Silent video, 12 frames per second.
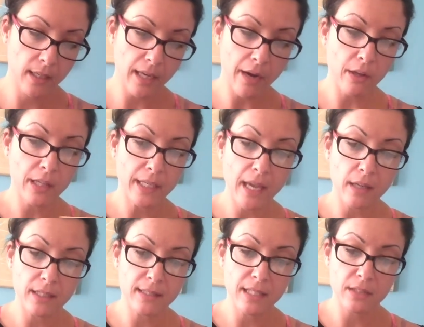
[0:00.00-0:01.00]
Caroline
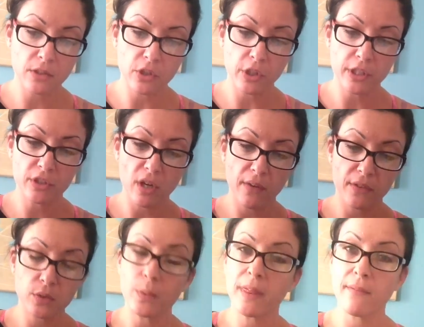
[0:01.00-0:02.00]
County State's Attorney's
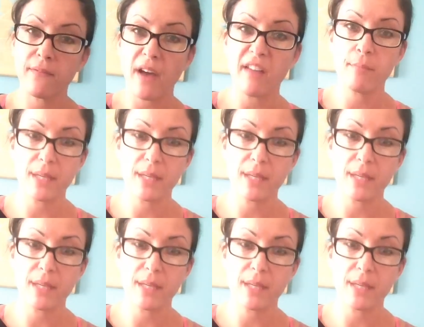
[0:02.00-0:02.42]
Office within 5